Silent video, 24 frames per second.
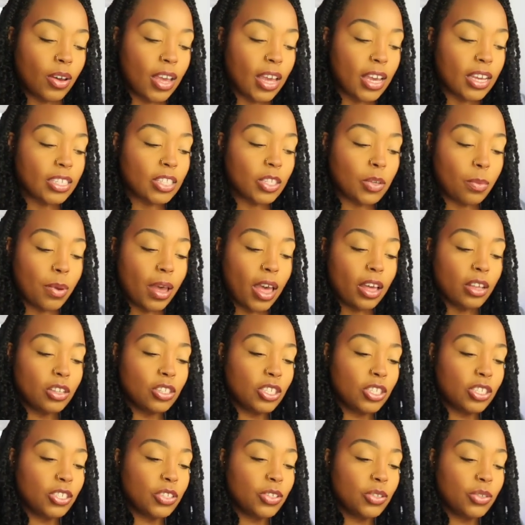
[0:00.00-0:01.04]
Okay, so pile
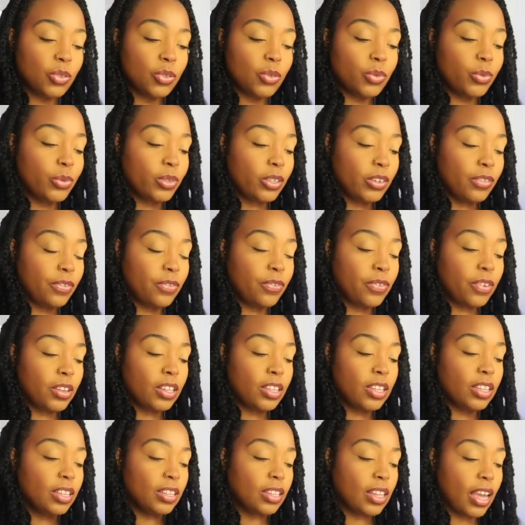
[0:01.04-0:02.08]
two, you're
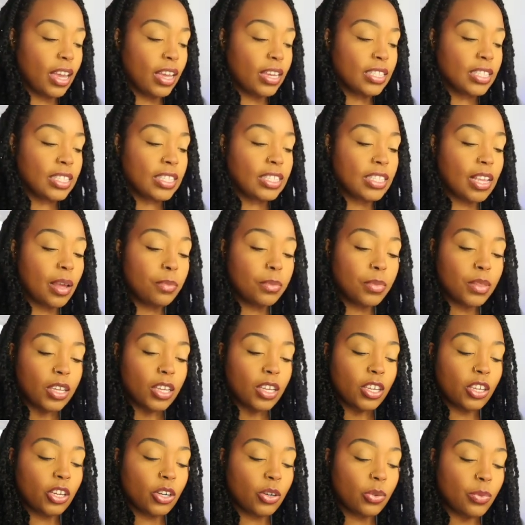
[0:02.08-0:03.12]
feeling like
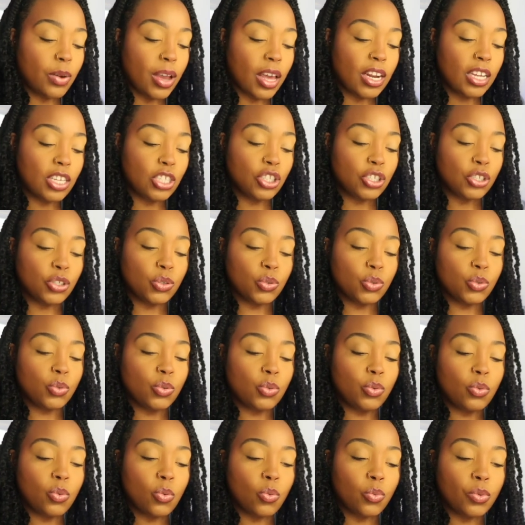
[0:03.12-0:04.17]
something you're ready
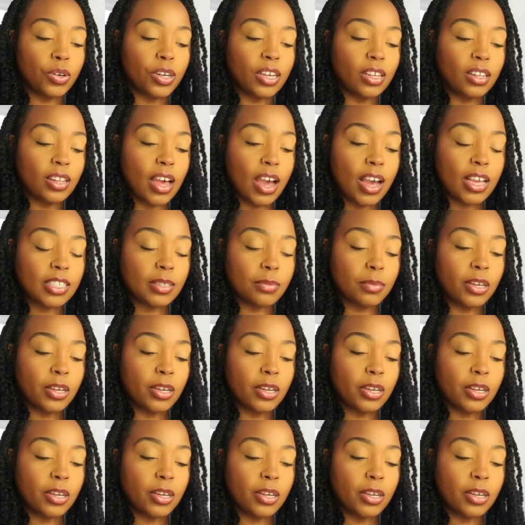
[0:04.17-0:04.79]
to realize.